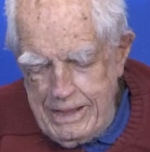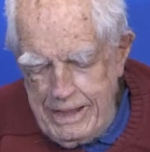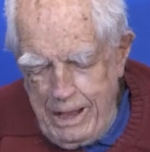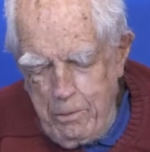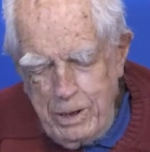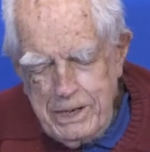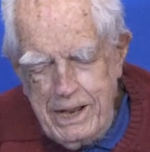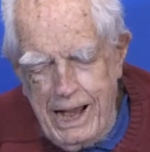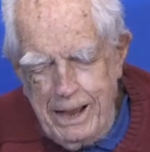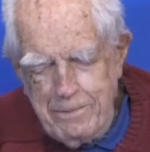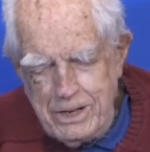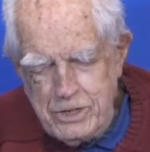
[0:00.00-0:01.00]
At one
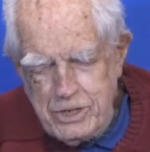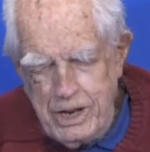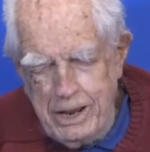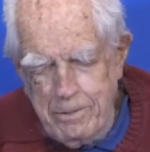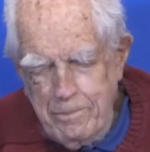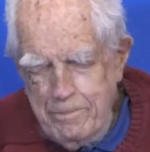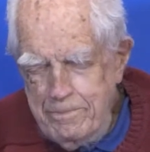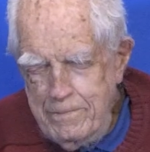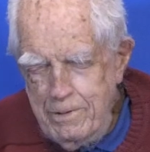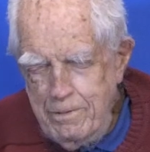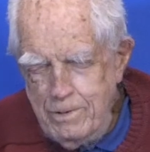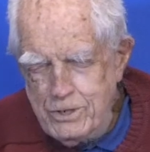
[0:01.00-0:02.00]
time, this team
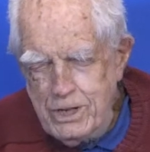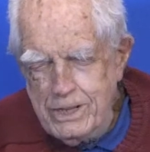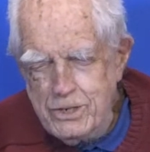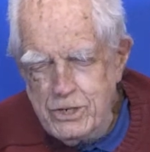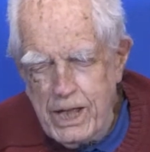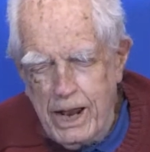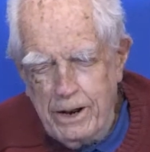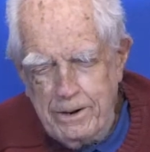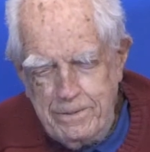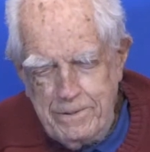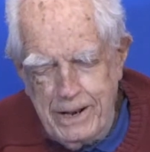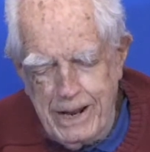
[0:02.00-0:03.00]
was in the cellar,
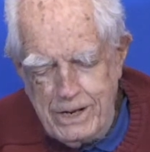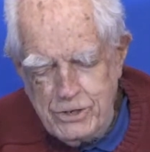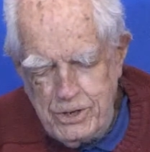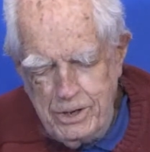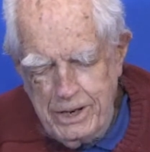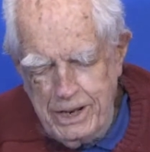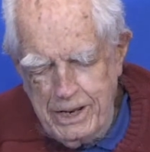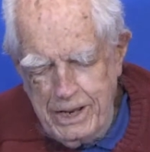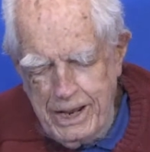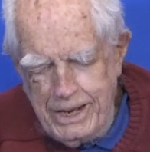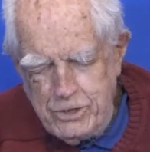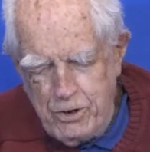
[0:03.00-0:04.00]
the National League
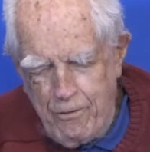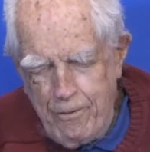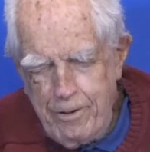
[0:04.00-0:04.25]
East.